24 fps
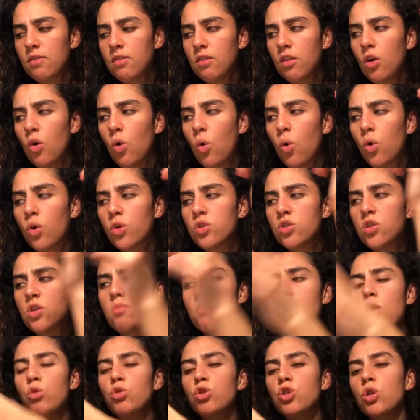the oars
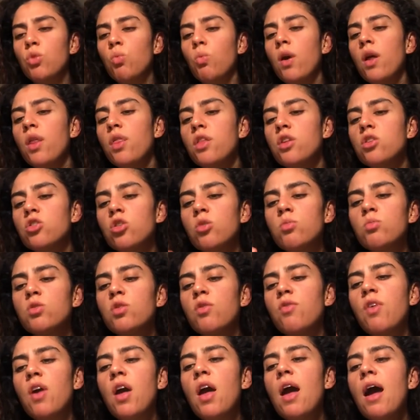in motion with, in terms
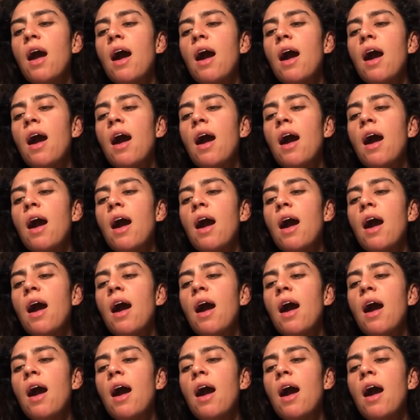of